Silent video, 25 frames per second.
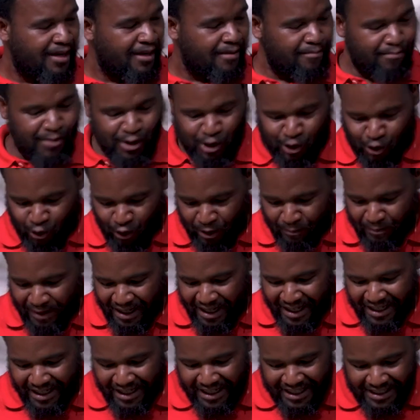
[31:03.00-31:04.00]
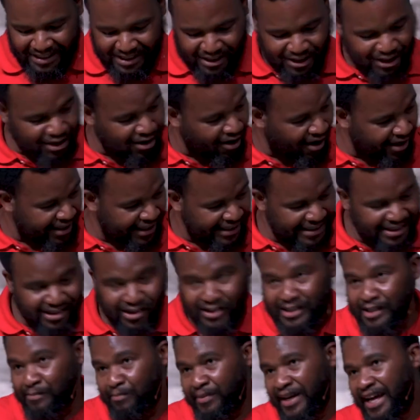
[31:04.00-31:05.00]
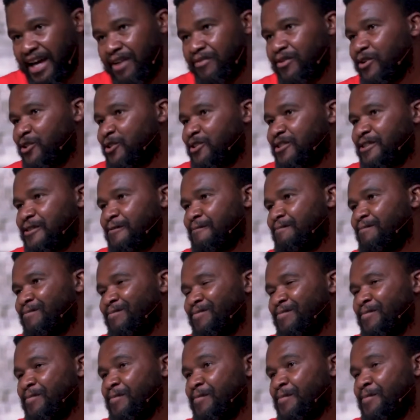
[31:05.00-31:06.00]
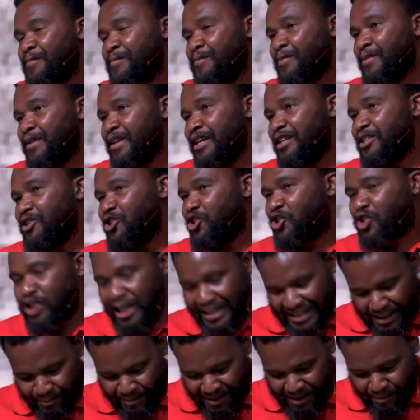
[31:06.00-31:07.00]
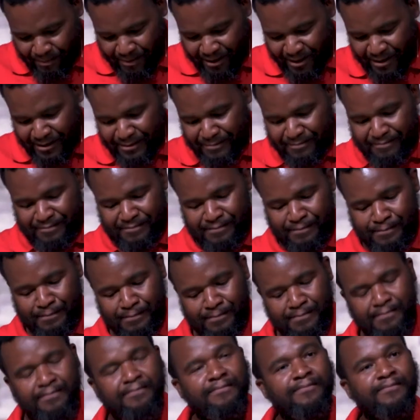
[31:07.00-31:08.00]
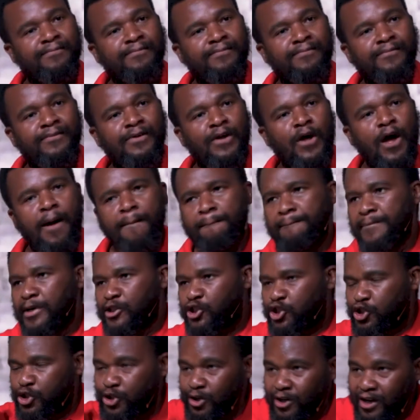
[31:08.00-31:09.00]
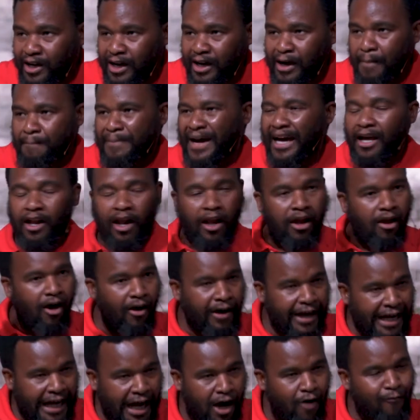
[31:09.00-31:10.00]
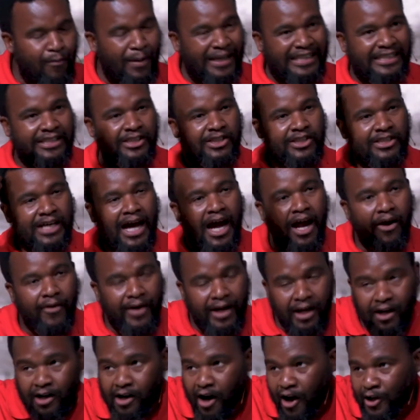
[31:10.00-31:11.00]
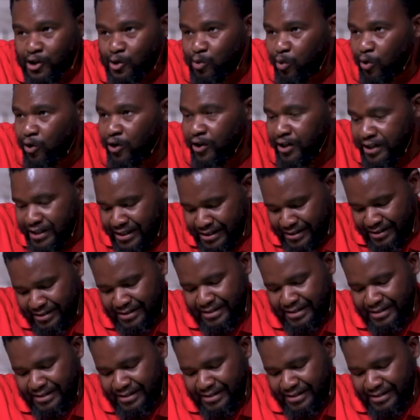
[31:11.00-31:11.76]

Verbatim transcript: mature by discarding certain behaviors. Chuck them in the bin. Mature by longing of, by desiring God's word.